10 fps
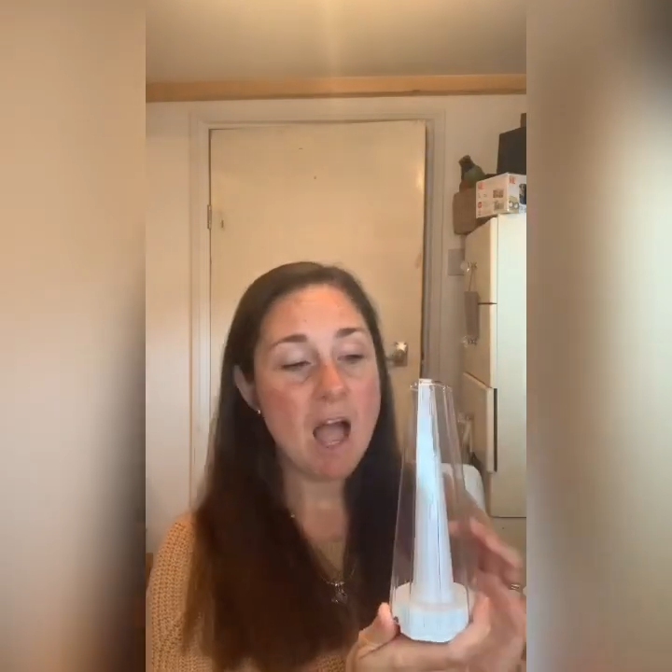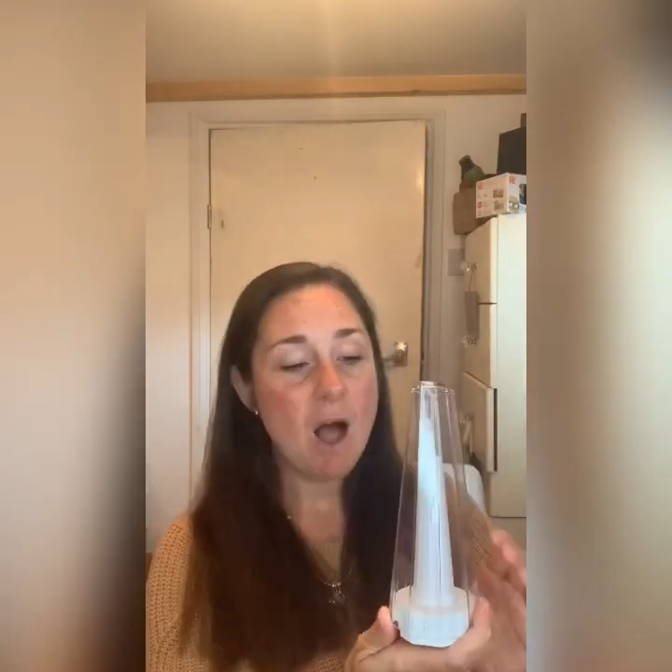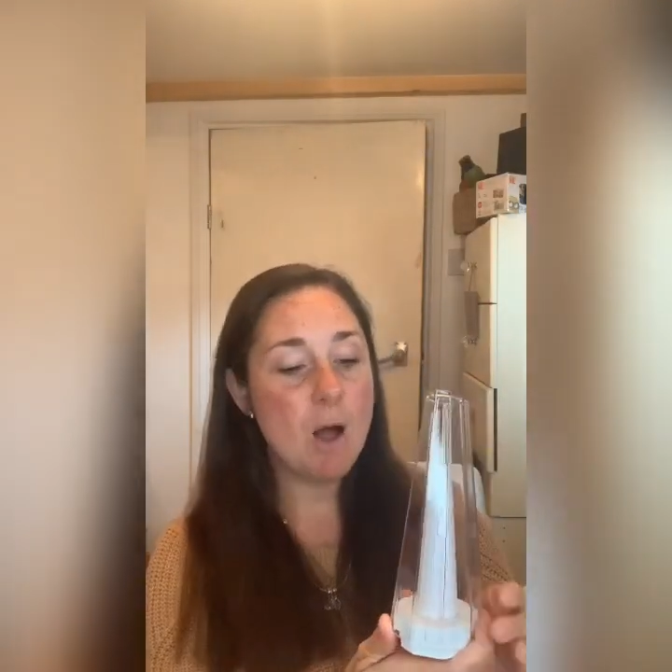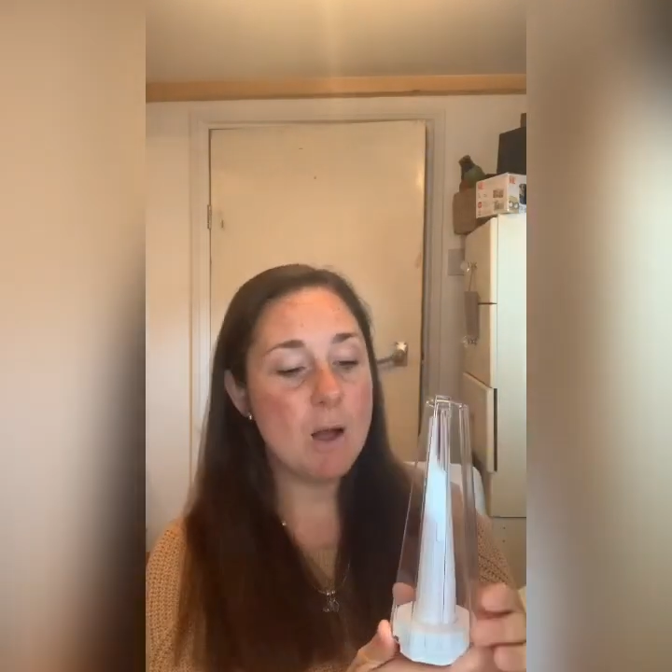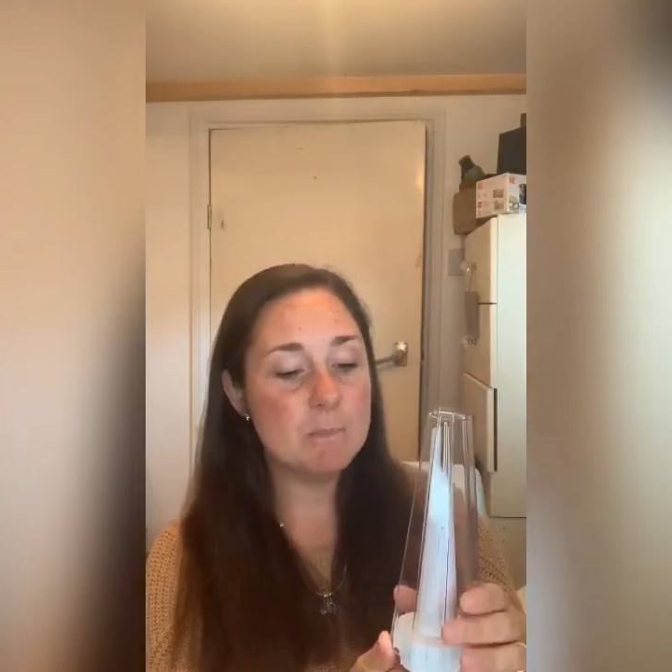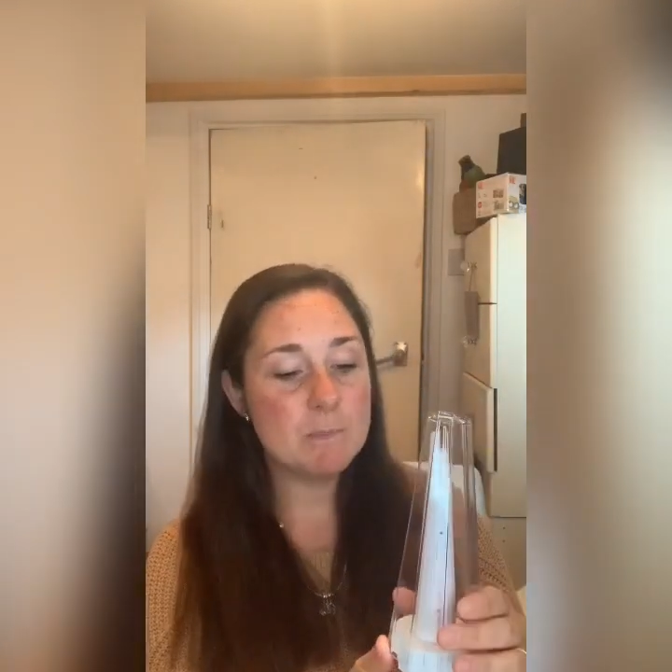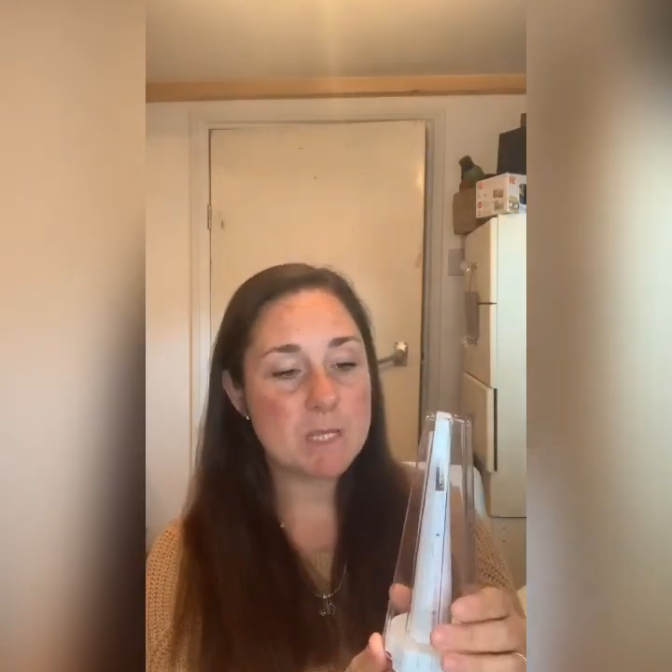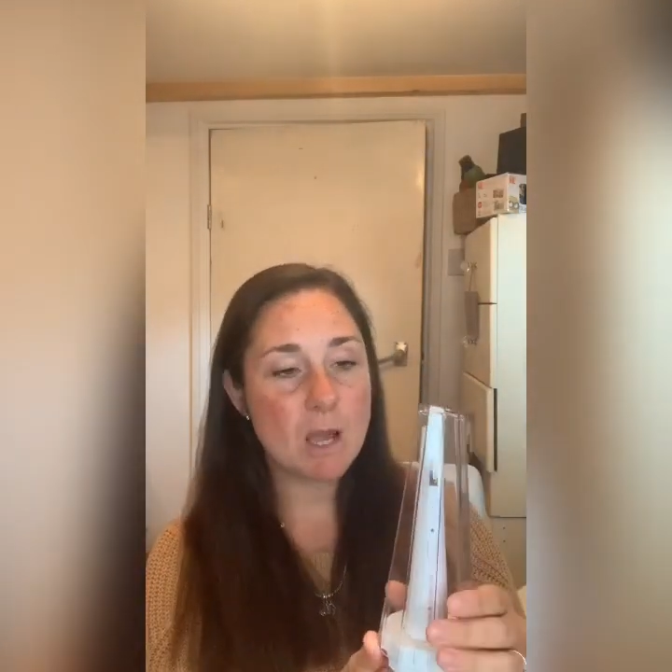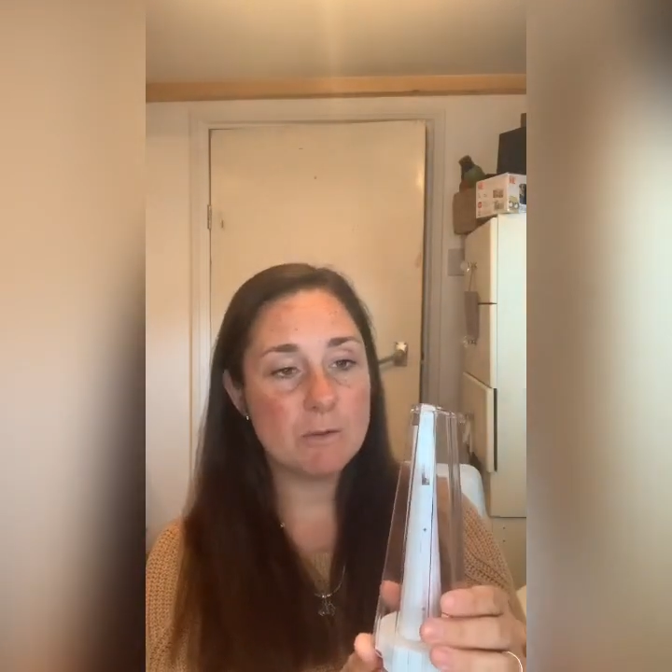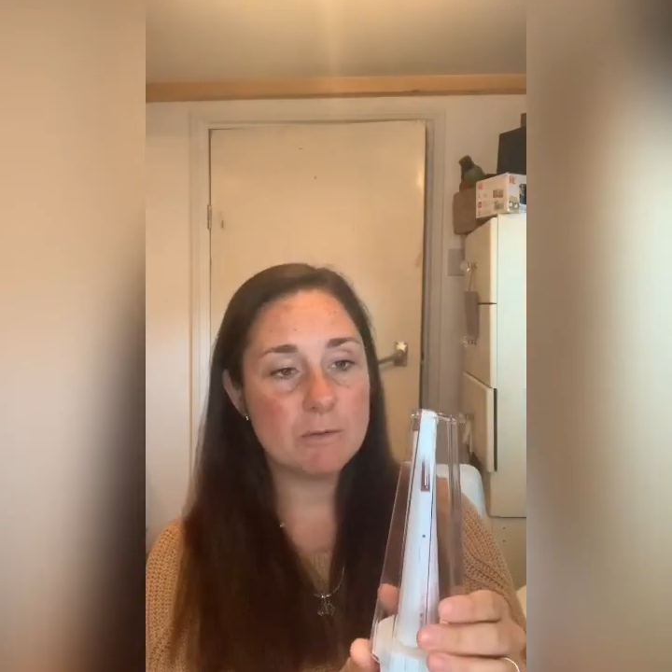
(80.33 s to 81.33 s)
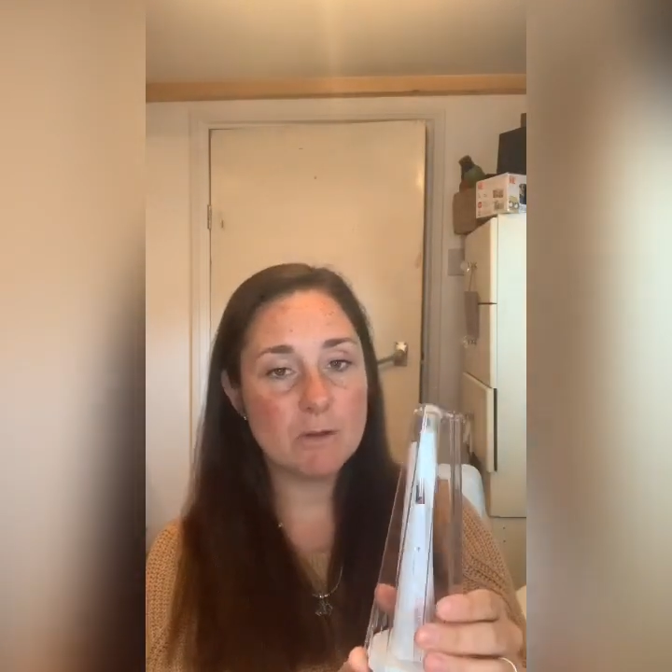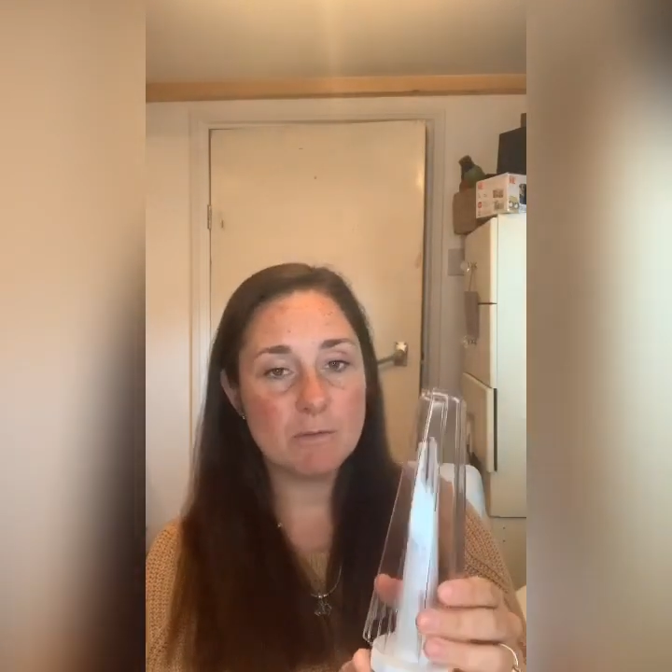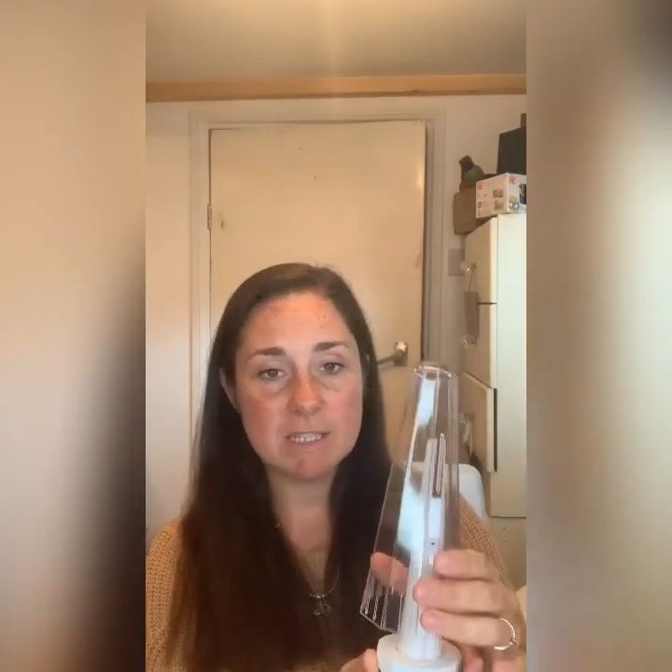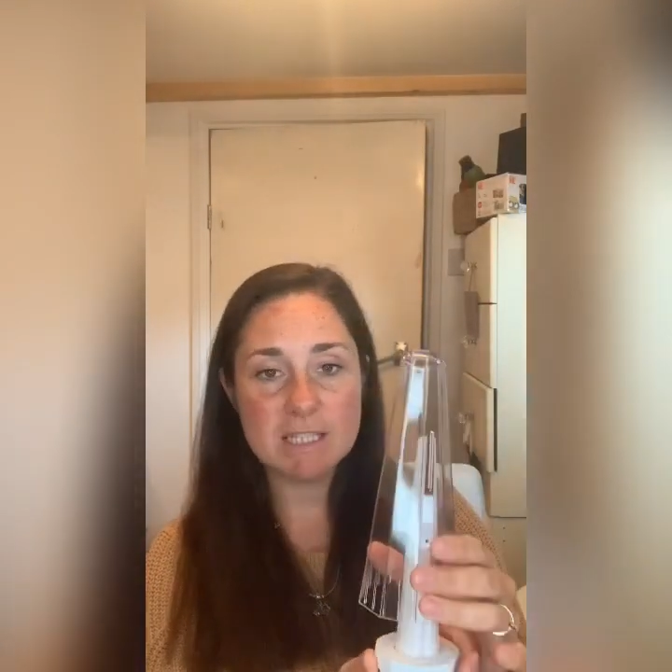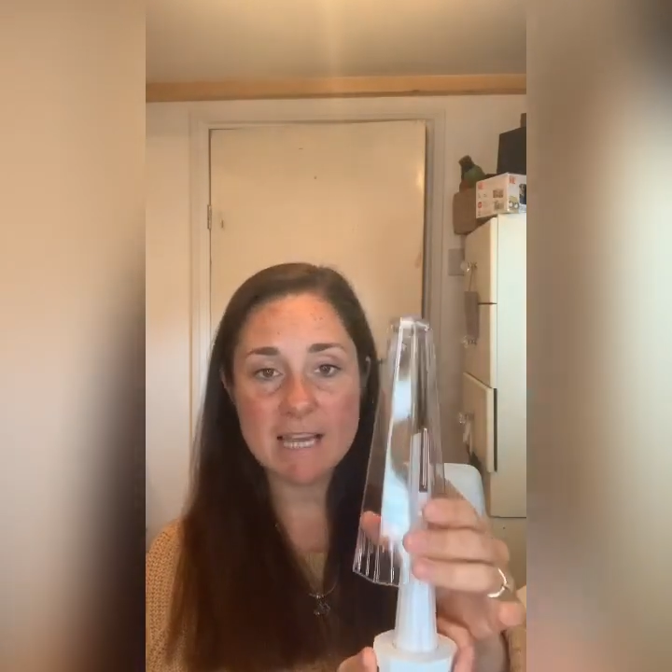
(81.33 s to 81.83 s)
So
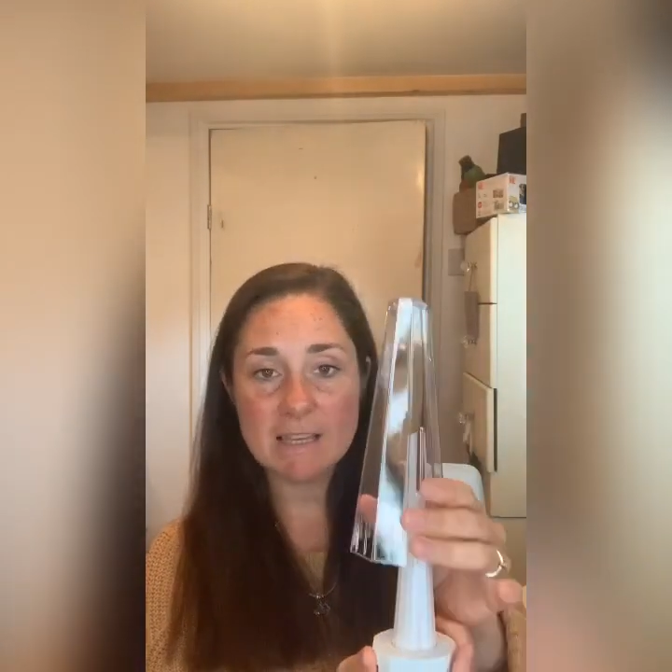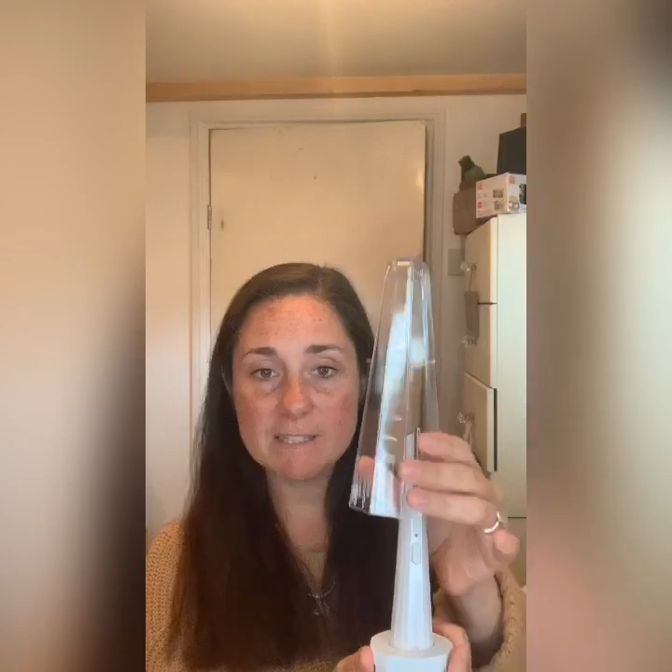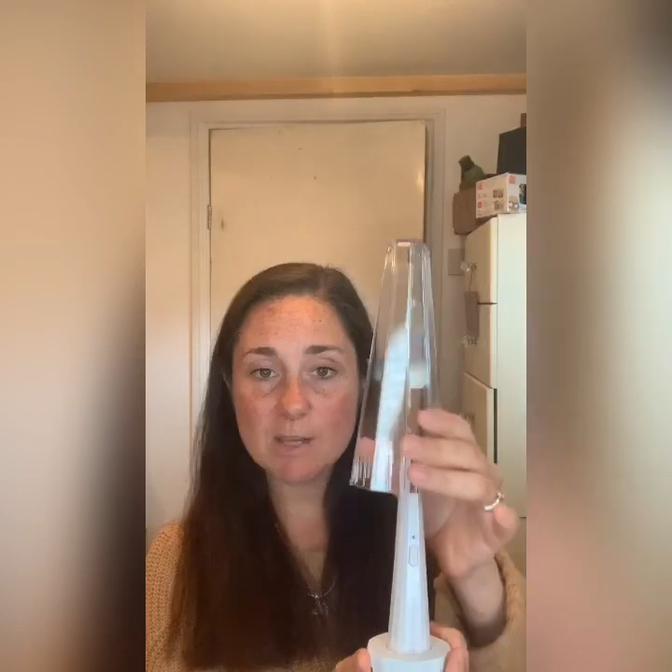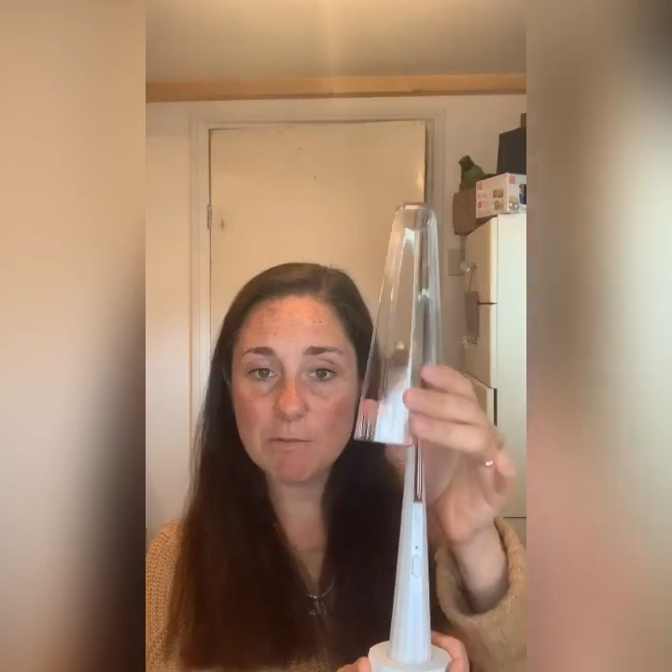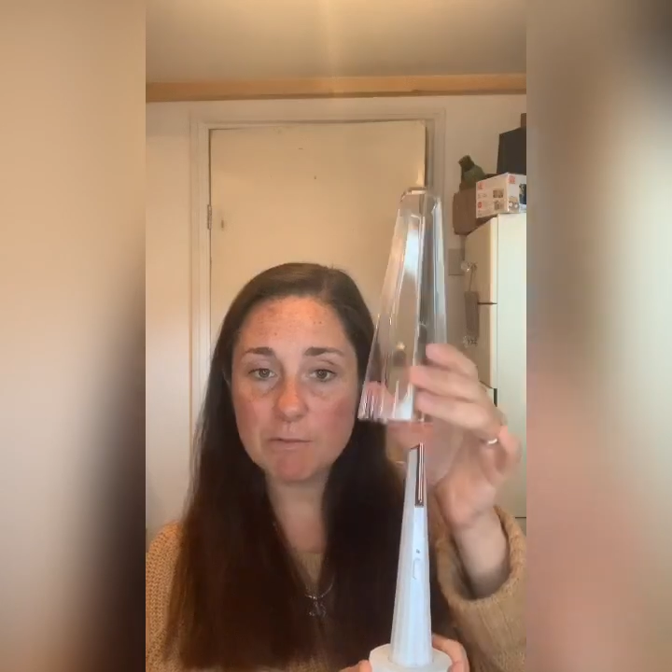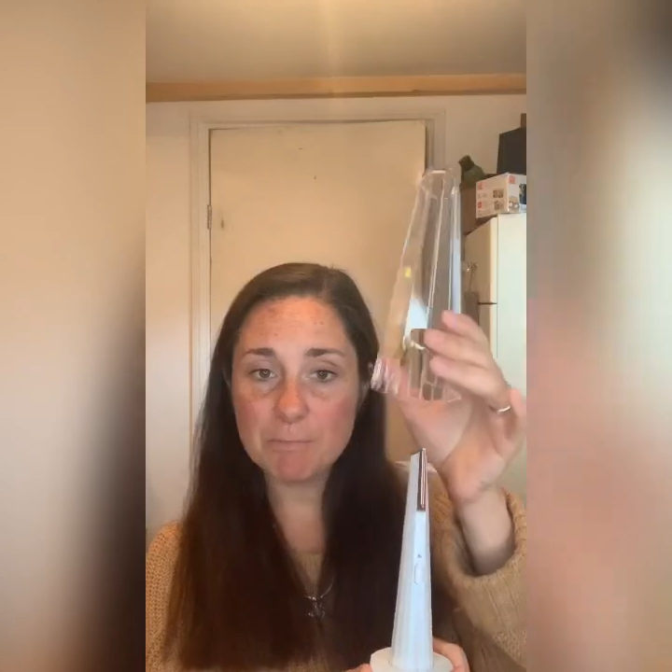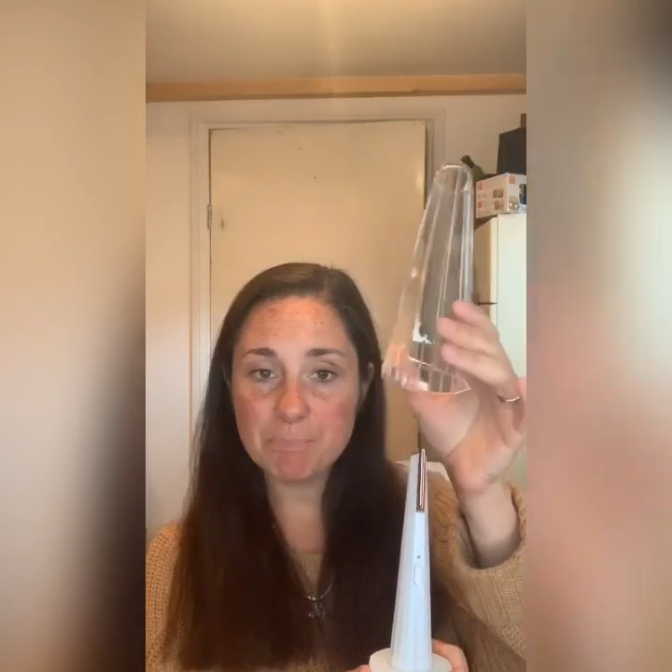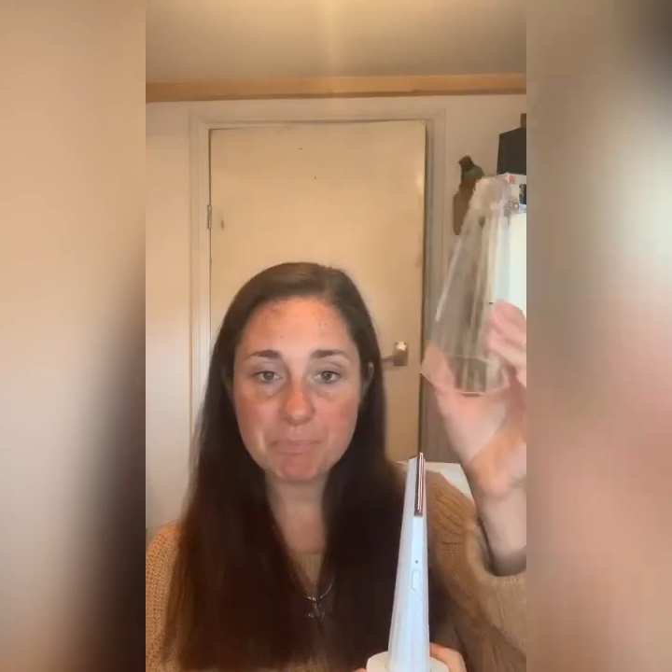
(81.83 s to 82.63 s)
obviously take this off